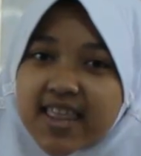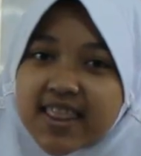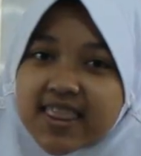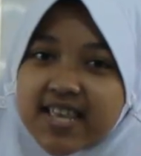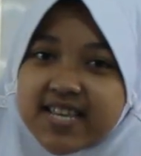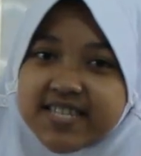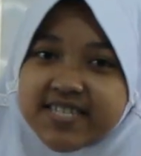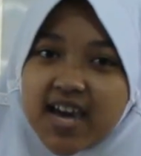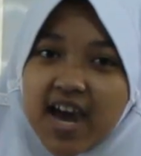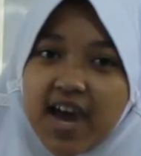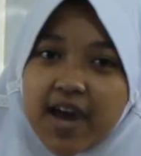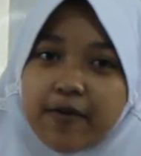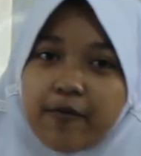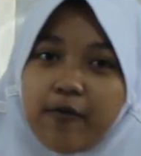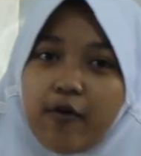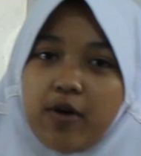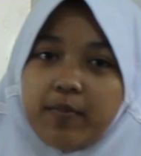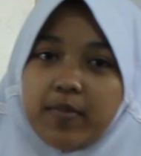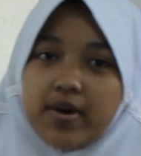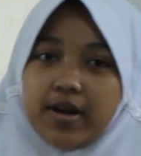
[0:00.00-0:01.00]
said the
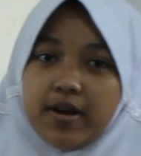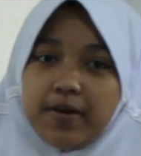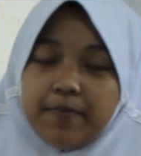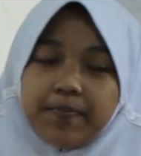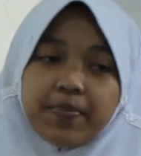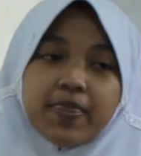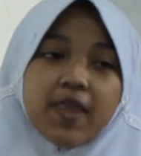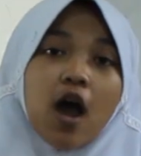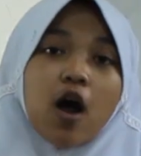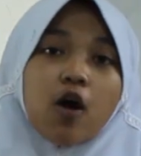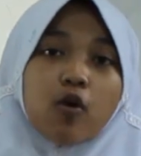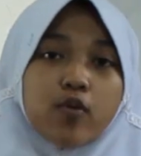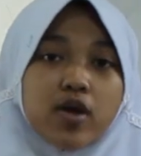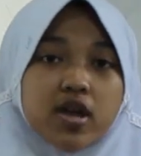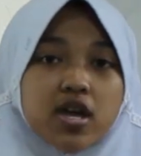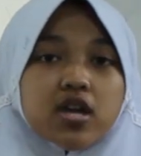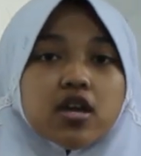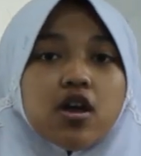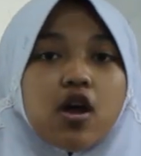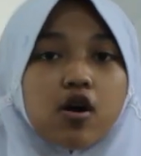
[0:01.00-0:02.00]
giant woman,
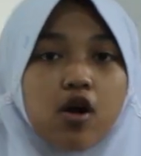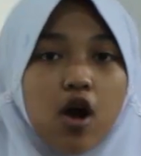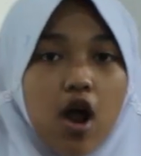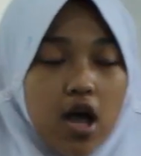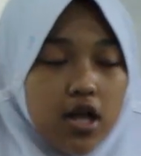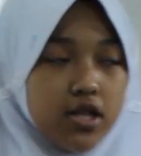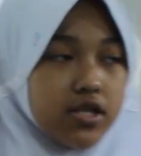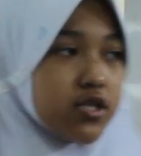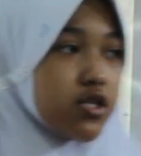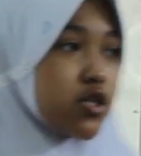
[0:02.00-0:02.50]
wringing her